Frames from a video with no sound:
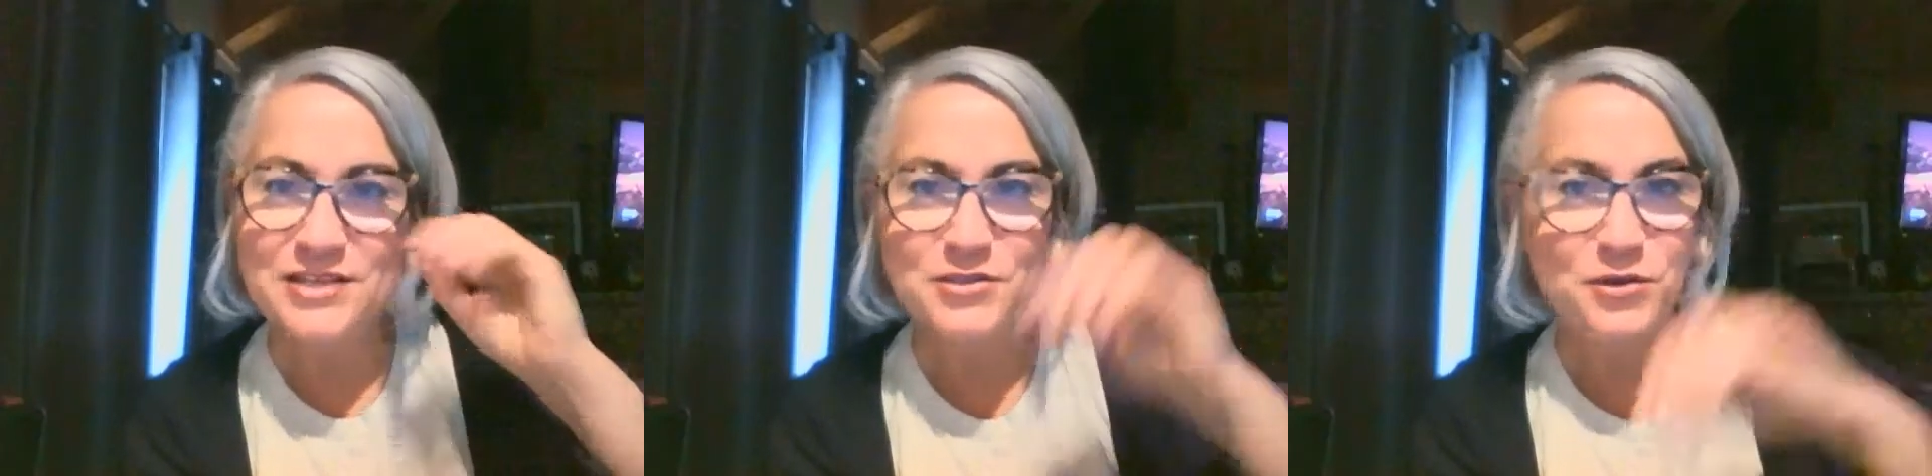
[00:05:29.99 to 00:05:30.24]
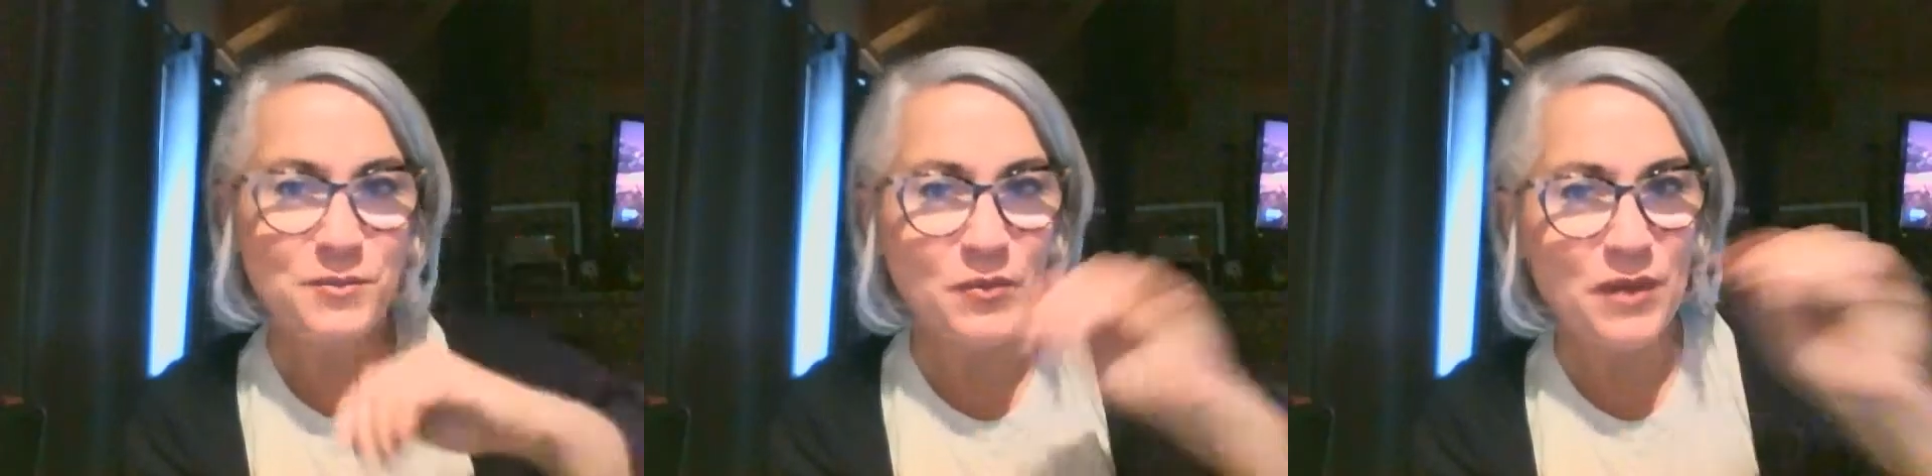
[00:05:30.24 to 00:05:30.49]
so
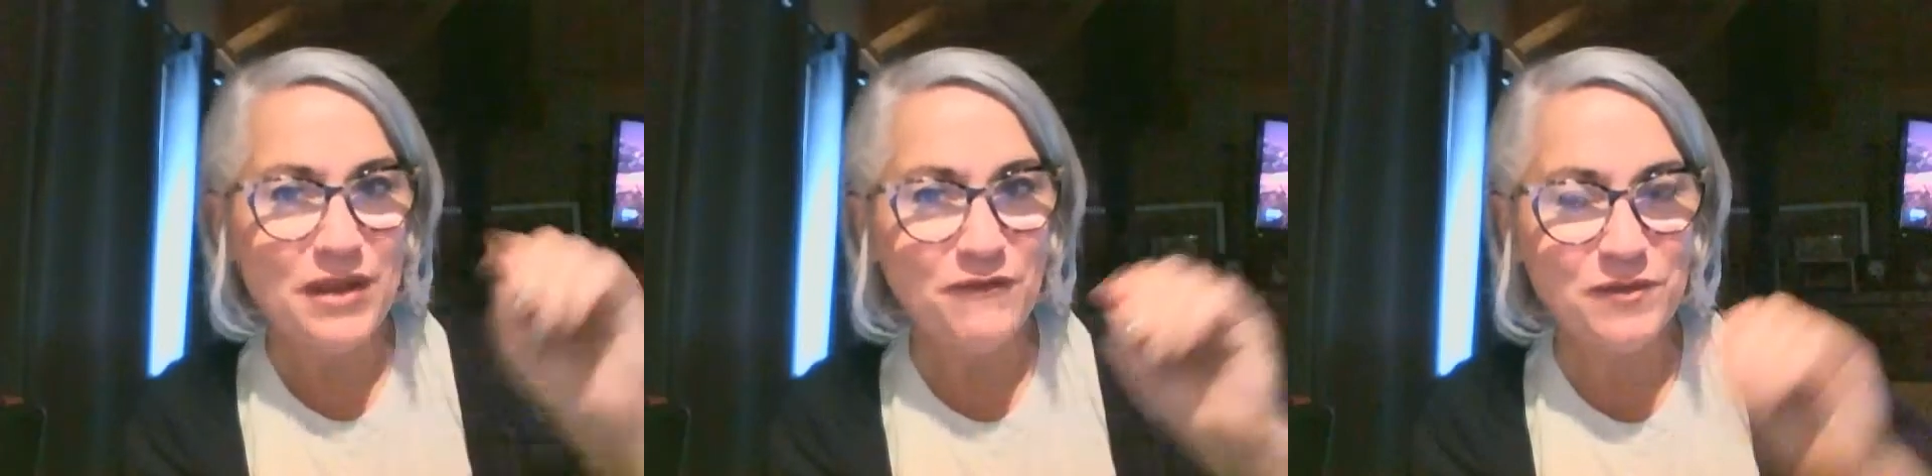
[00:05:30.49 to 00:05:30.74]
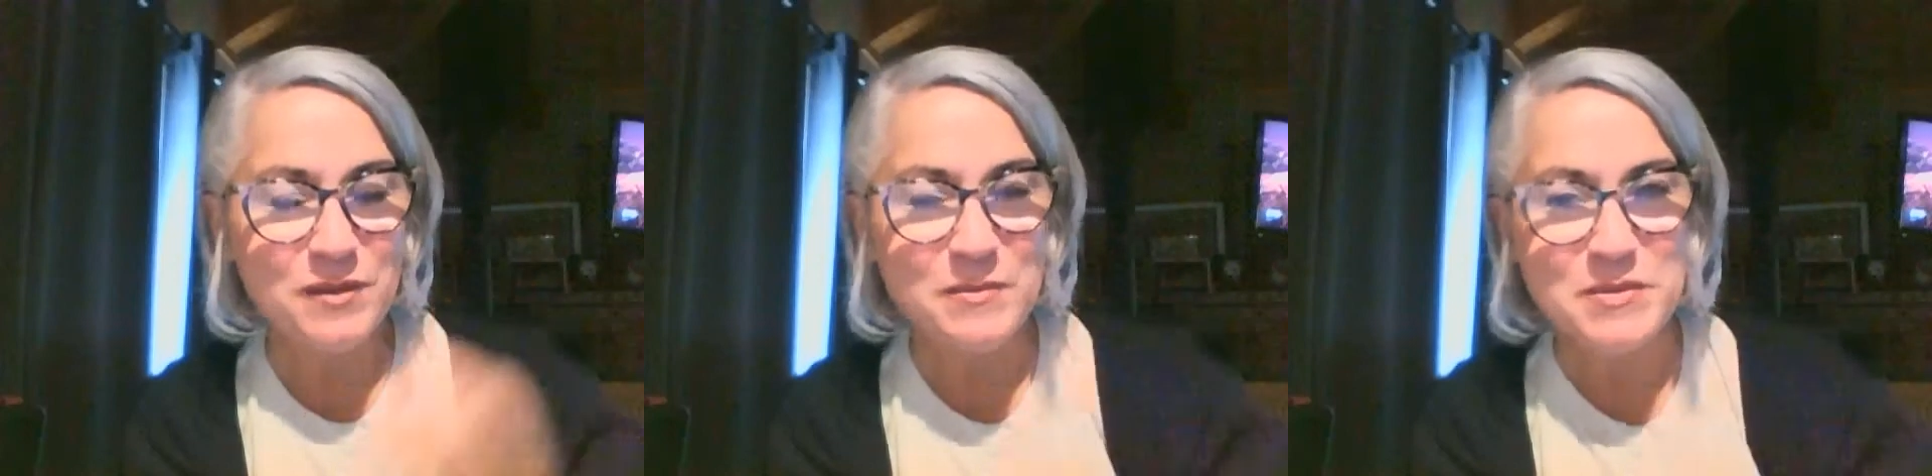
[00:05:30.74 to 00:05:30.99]
it'll be ready
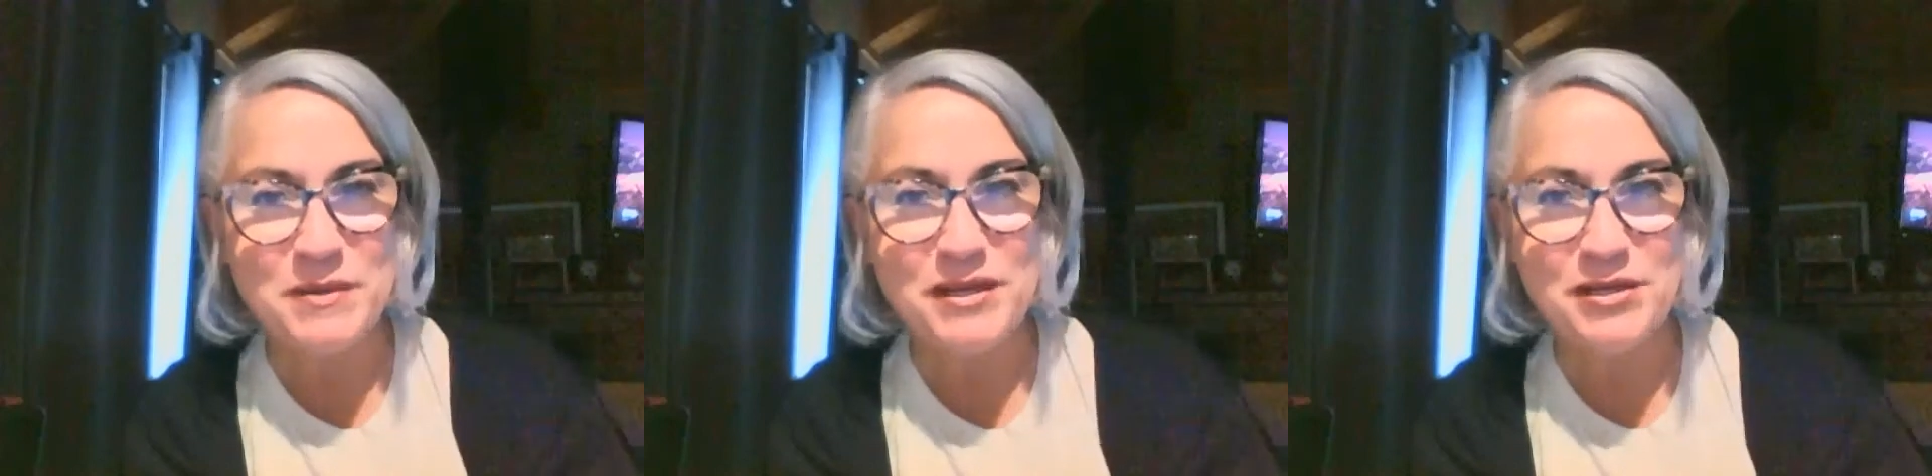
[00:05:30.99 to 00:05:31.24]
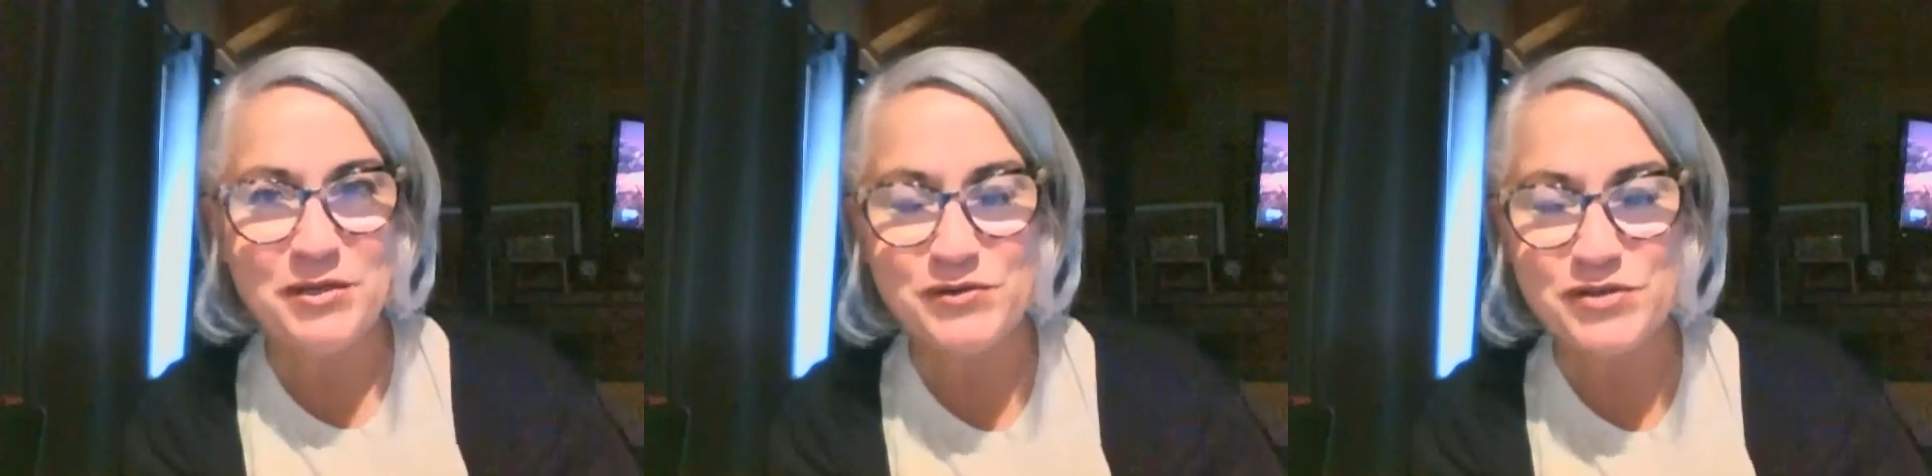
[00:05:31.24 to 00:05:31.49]
for them to pick
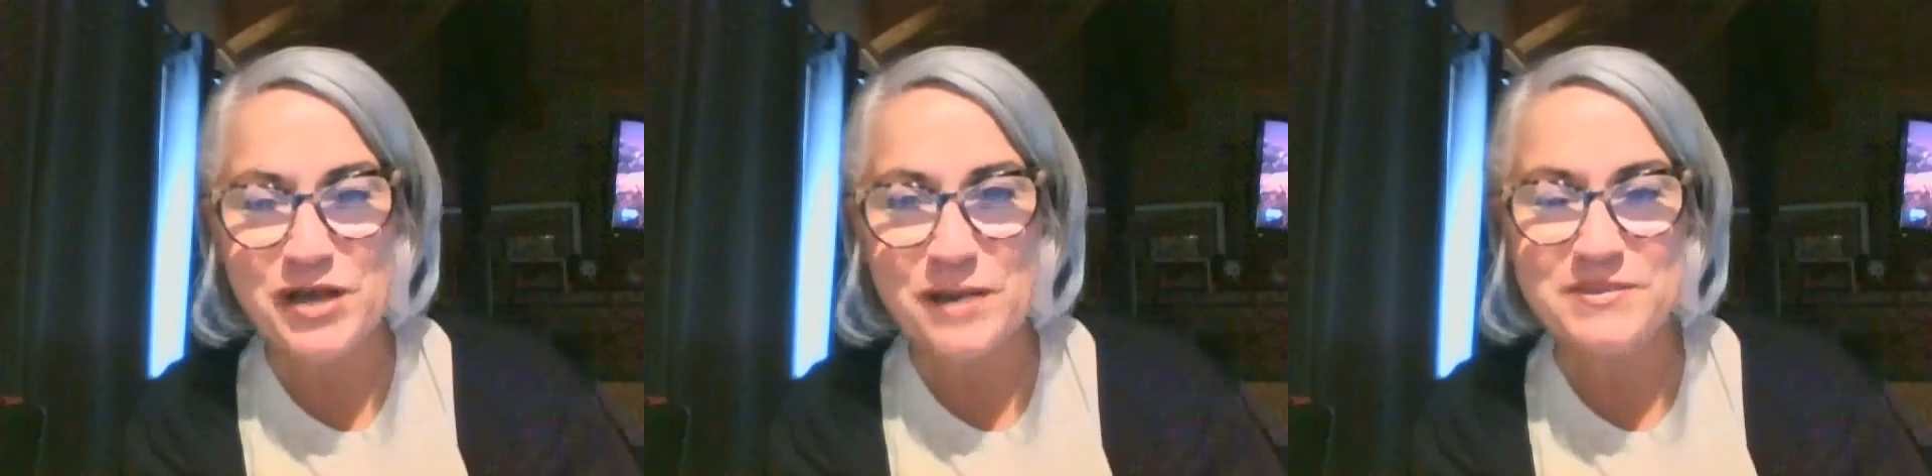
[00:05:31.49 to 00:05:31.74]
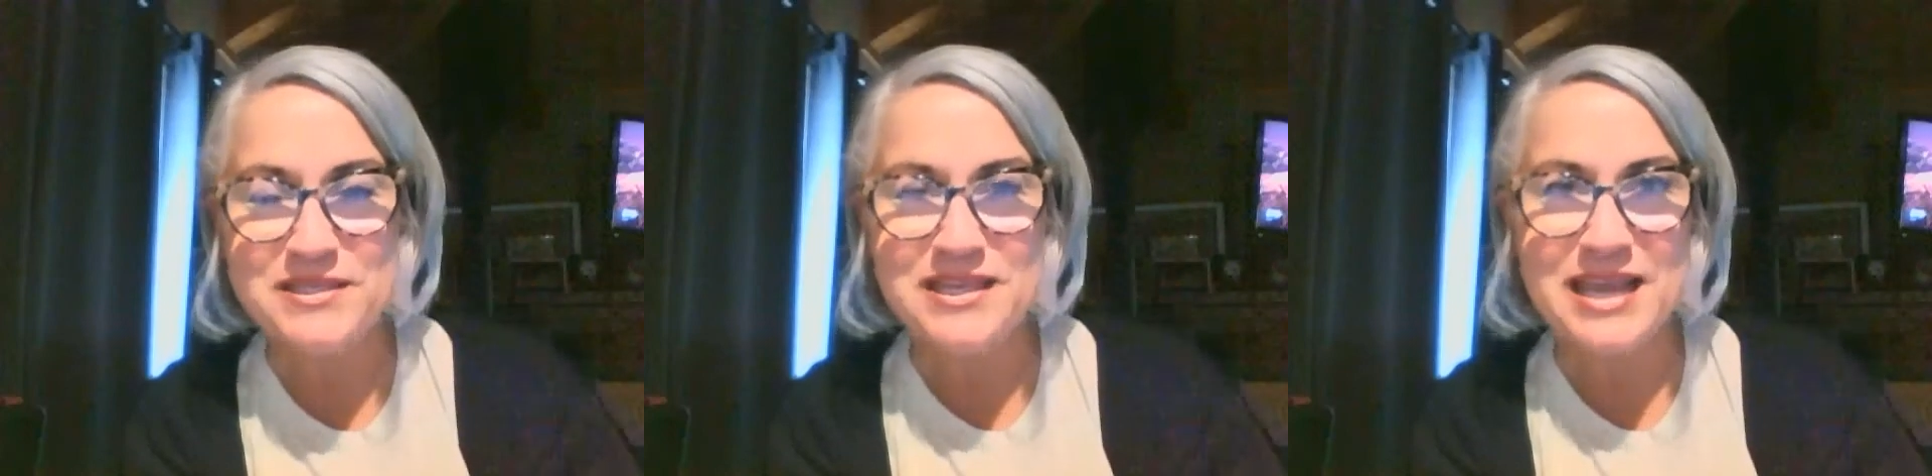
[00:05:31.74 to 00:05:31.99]
new
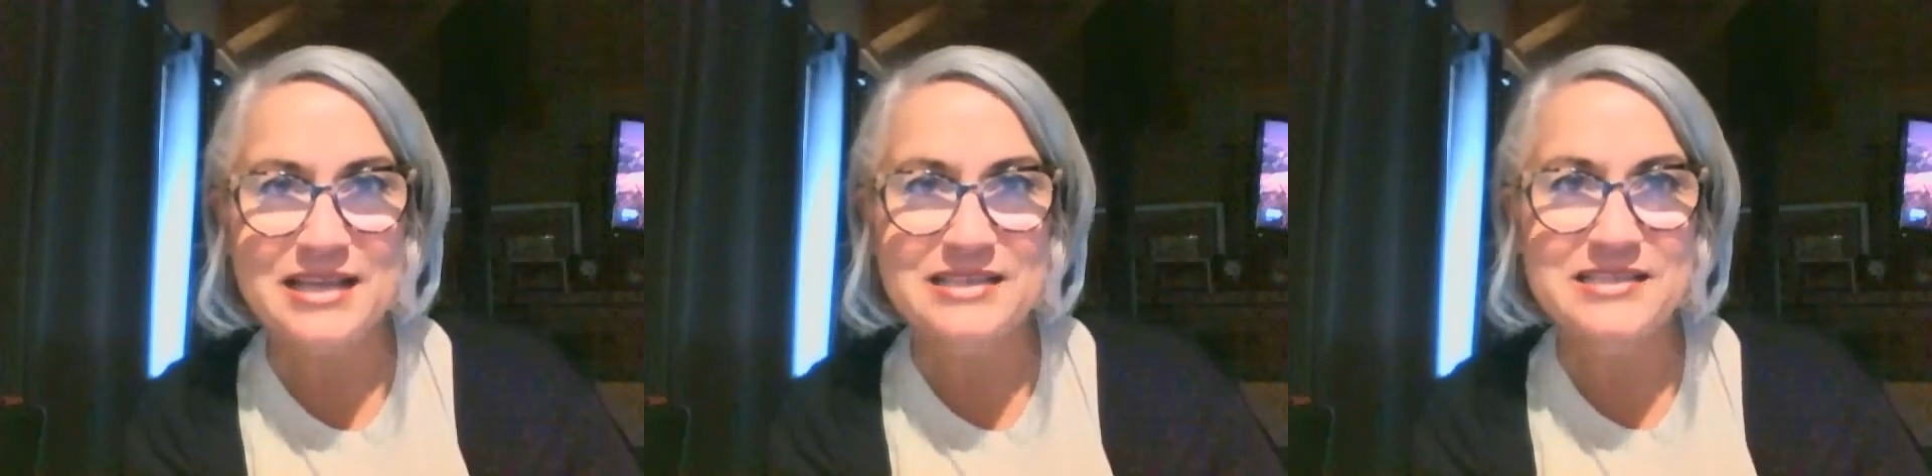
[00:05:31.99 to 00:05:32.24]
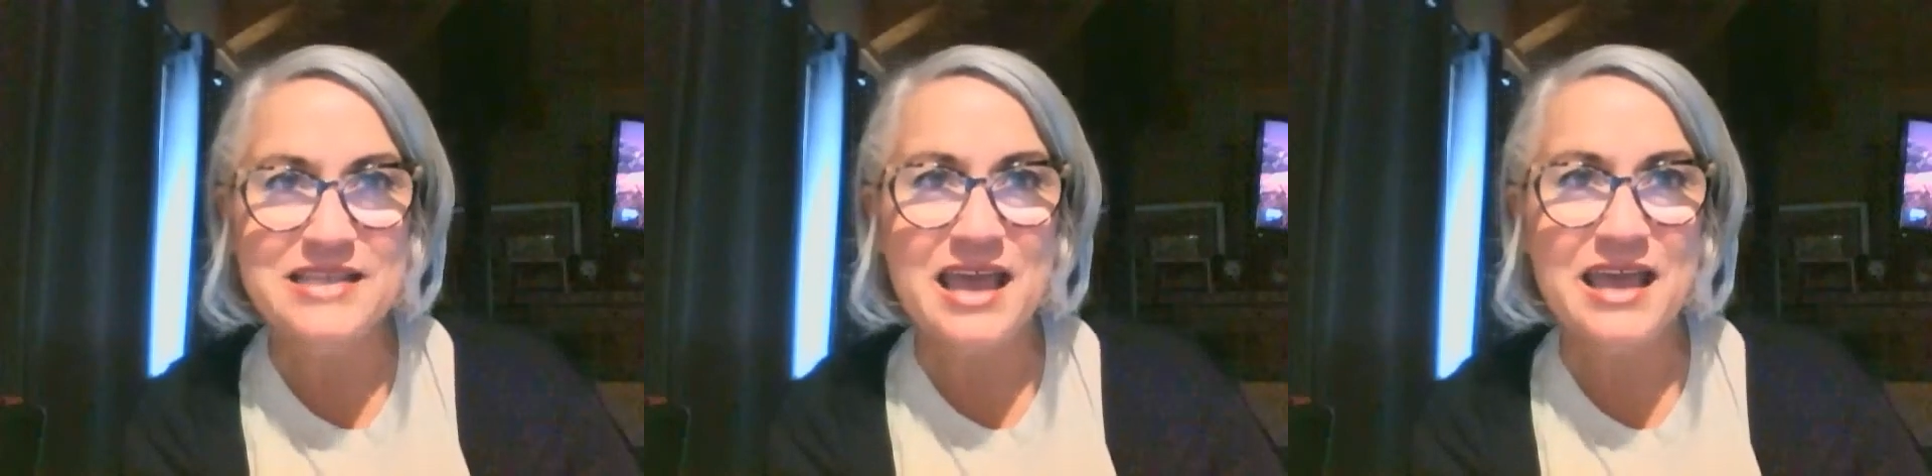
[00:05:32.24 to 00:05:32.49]
jobs the
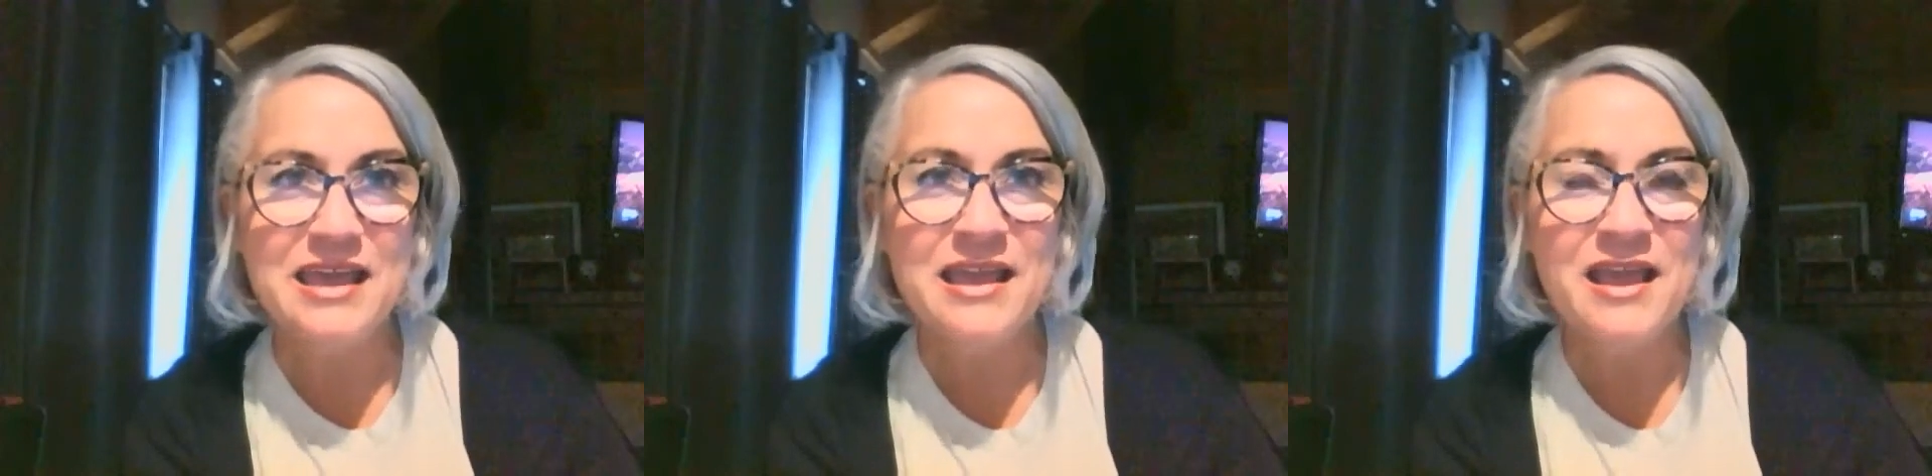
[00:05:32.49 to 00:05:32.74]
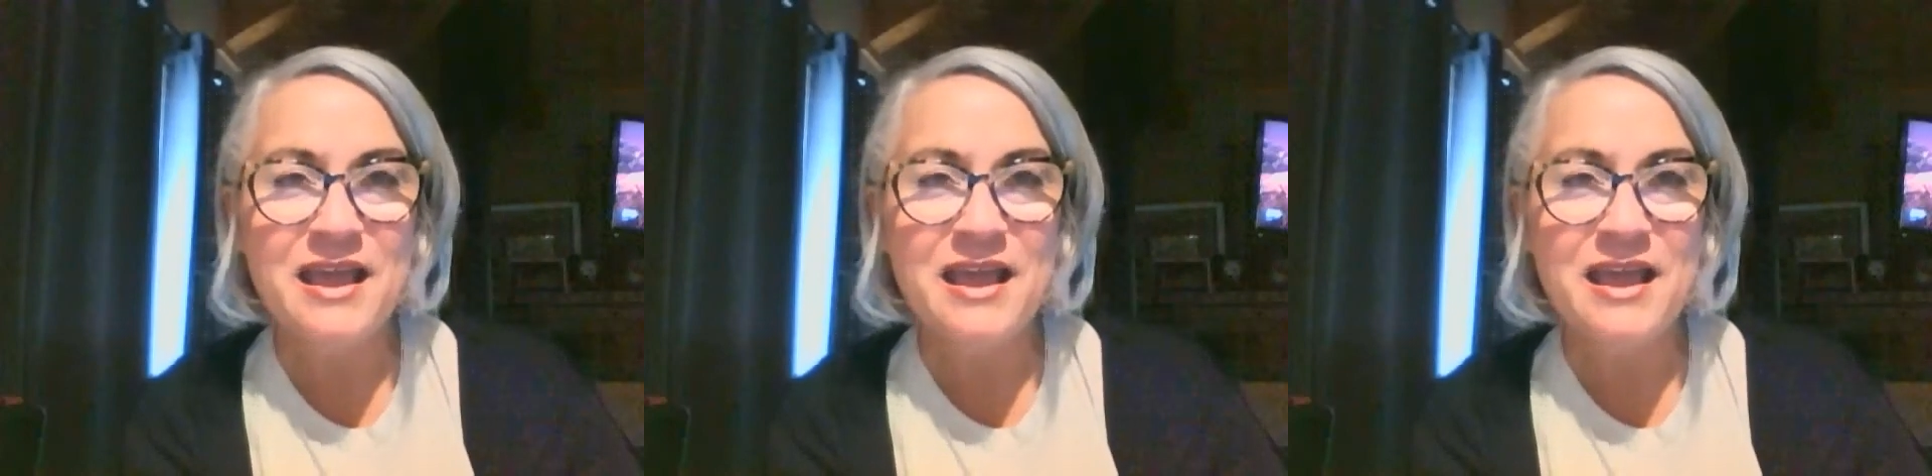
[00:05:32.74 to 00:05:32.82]
next day.